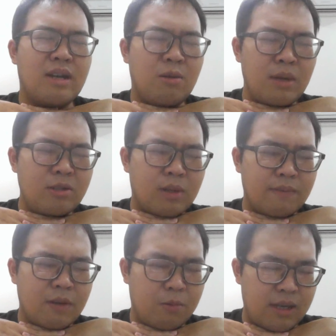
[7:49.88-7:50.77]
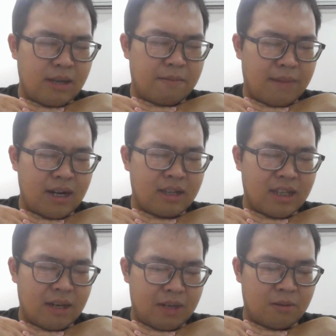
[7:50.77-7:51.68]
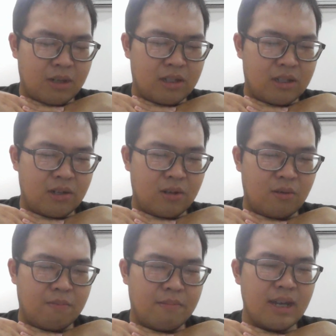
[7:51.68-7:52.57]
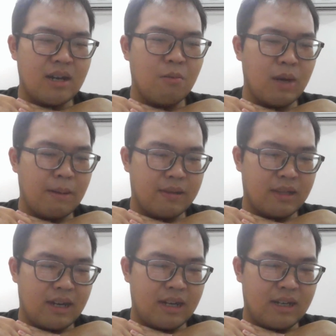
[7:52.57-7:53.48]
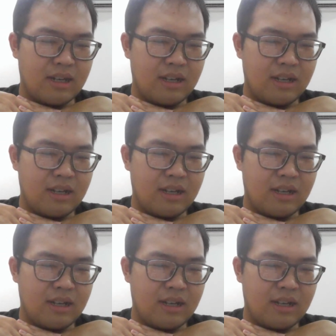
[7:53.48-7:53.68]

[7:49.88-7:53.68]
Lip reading: in which one of the week my assignment was to make a website